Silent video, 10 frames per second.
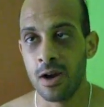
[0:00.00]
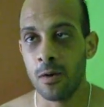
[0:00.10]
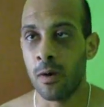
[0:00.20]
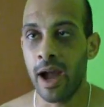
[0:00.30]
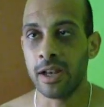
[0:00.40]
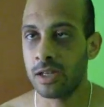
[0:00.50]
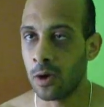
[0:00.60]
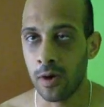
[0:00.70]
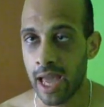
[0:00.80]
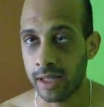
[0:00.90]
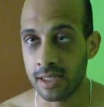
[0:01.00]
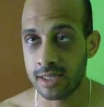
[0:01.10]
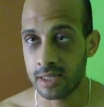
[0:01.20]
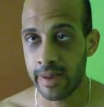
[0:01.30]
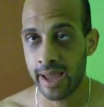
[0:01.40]
Well, I don't have the
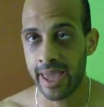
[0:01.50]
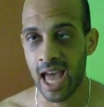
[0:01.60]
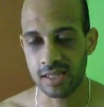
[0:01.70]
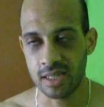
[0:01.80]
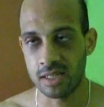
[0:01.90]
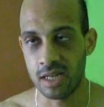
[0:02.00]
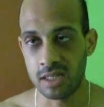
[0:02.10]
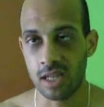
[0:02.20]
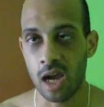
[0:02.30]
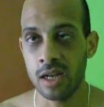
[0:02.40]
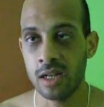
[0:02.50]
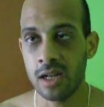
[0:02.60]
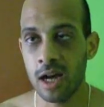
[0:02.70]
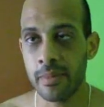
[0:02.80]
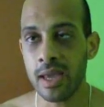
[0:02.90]
six-pack abs yet. They're starting to
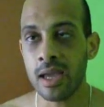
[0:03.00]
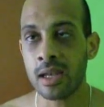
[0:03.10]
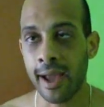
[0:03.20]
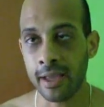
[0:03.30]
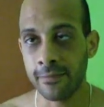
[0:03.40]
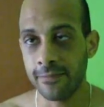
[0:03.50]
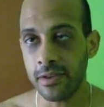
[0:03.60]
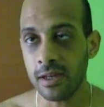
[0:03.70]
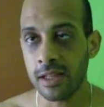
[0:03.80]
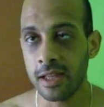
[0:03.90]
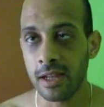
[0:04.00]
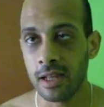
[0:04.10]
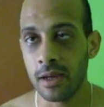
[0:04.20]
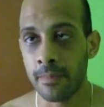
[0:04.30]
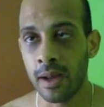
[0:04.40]
come in. I can feel it,
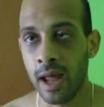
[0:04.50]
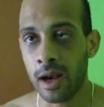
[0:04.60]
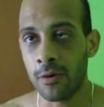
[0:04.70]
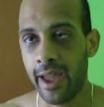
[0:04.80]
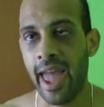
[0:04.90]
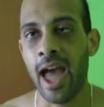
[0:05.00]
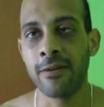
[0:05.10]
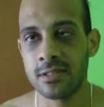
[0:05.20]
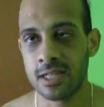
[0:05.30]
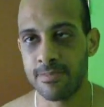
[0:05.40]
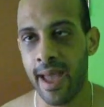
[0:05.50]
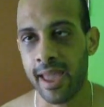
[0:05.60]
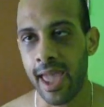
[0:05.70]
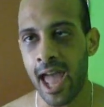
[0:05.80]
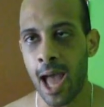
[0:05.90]
but I don't have
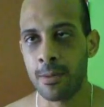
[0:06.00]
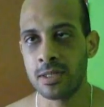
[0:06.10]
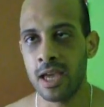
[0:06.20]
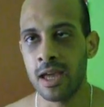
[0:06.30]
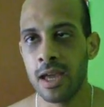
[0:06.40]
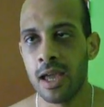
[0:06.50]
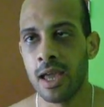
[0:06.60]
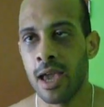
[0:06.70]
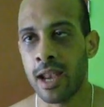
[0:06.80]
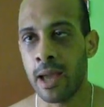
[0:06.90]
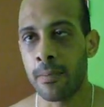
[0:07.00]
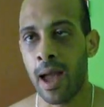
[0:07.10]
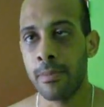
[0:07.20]
six-pack abs yet. And I